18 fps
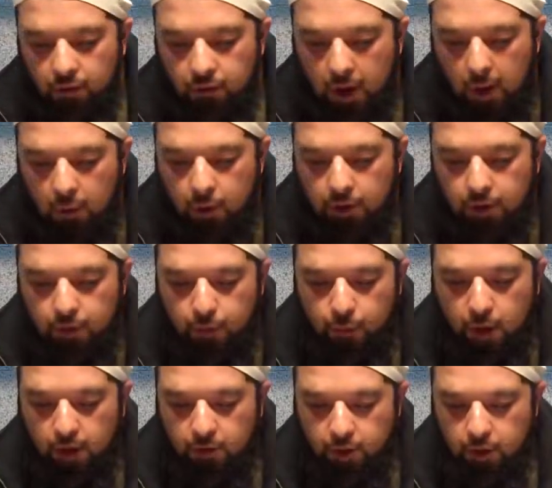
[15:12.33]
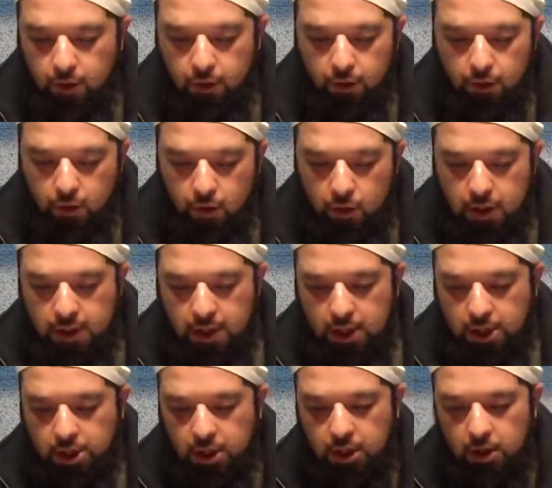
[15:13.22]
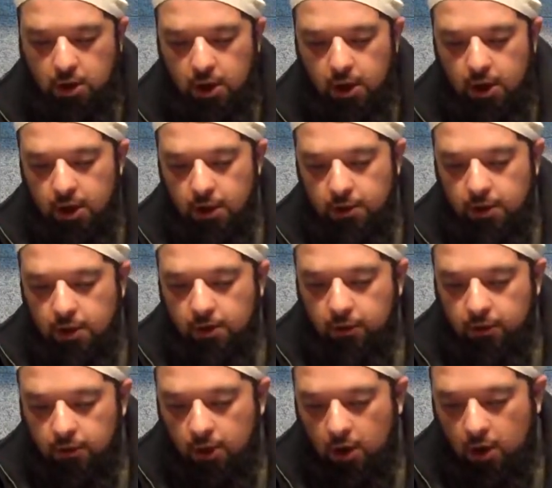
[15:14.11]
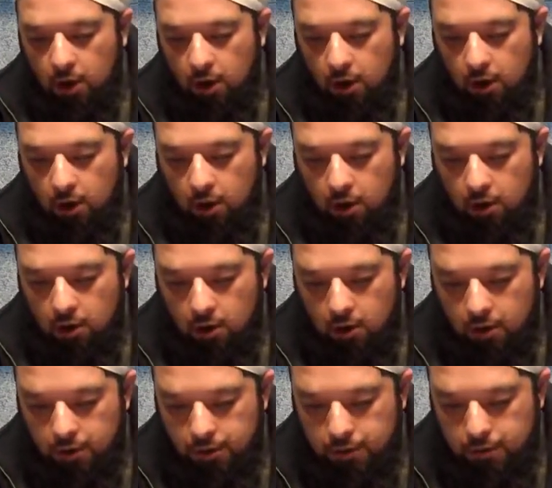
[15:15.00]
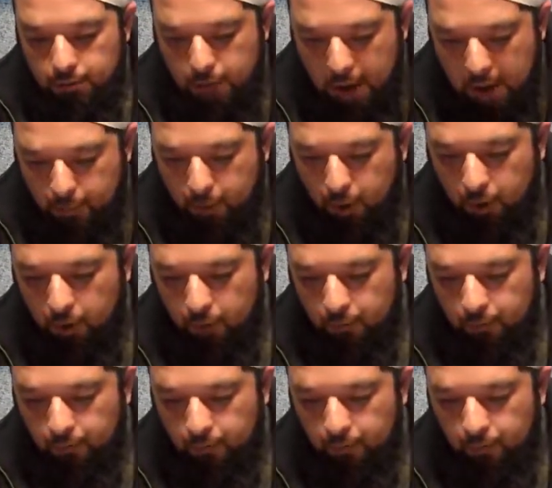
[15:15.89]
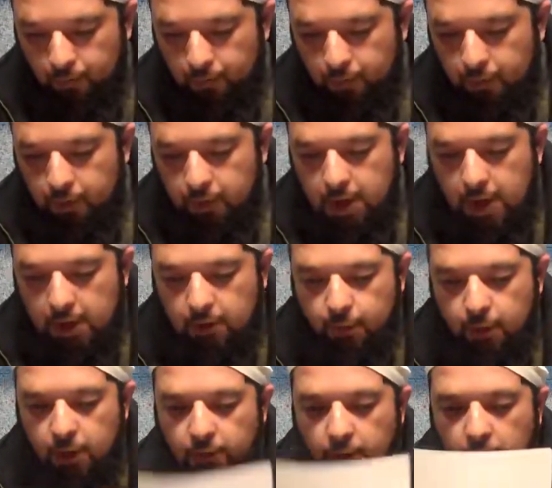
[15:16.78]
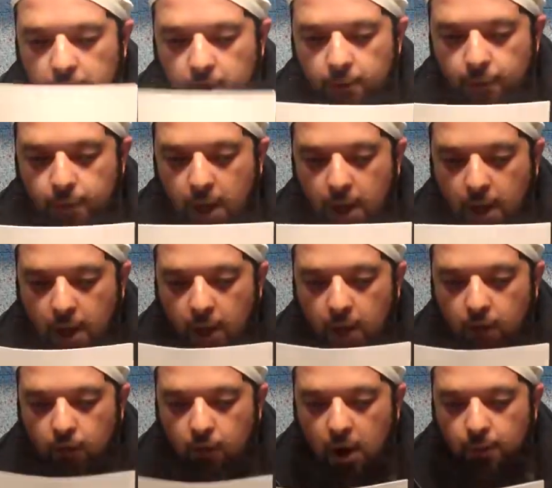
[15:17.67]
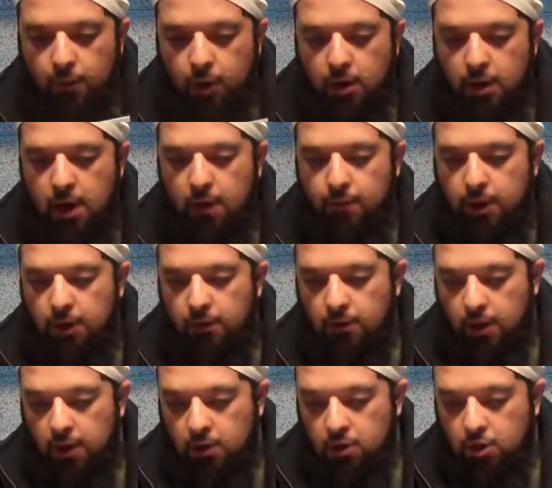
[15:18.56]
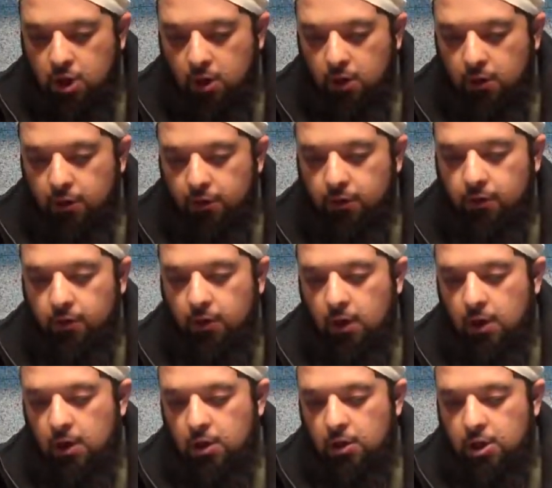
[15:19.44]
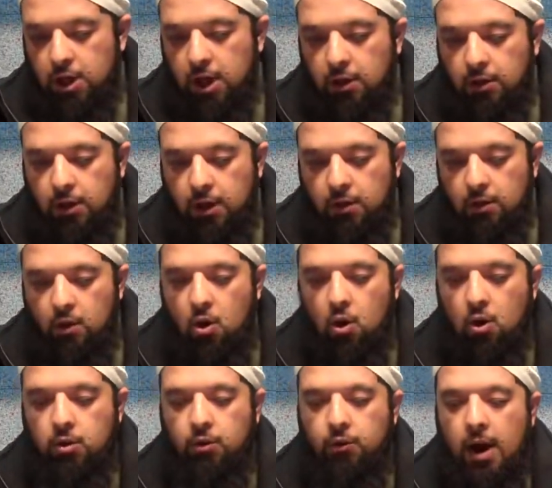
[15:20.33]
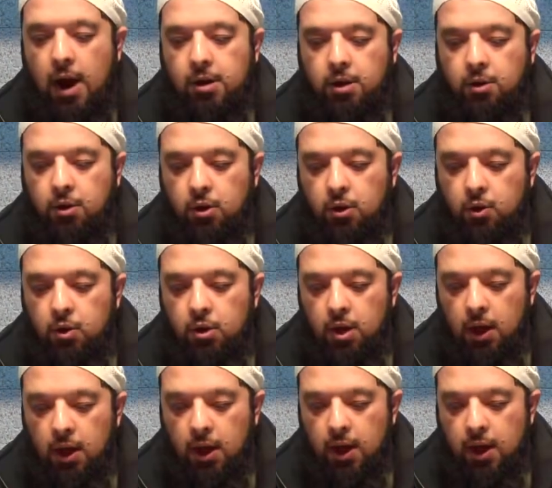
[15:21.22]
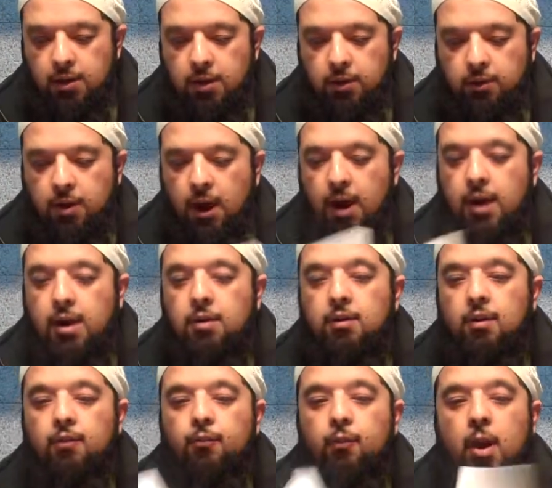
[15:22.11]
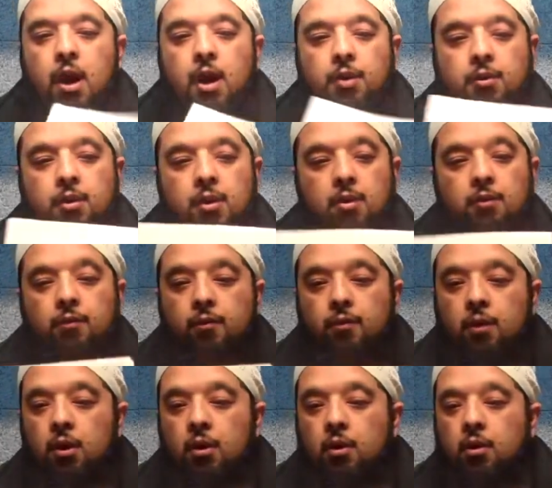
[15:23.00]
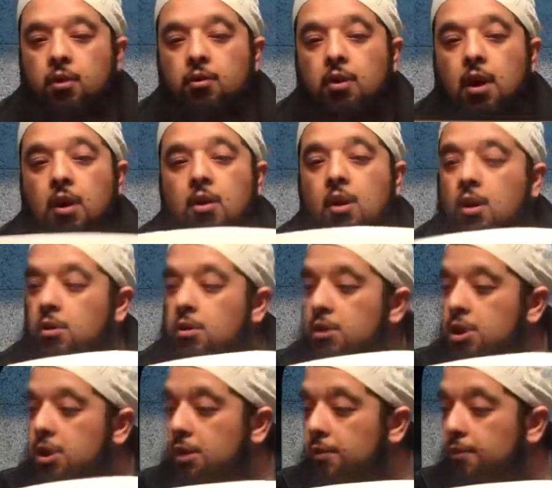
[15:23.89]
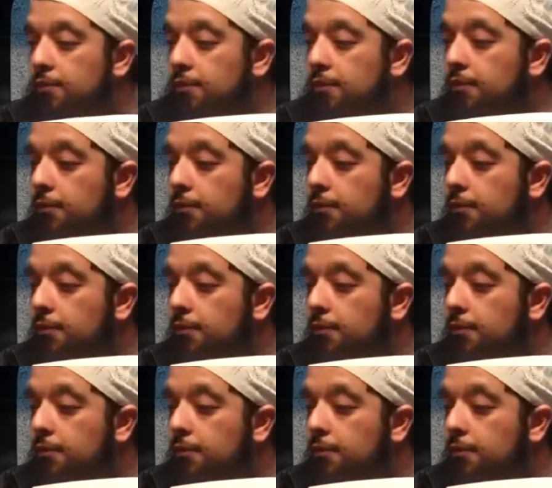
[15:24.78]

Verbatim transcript: So I want to bring to you your attention this uh, paper that's been written by Robert Emmons and Charles Shelton called Gratitude and the Science of Positive Psychology.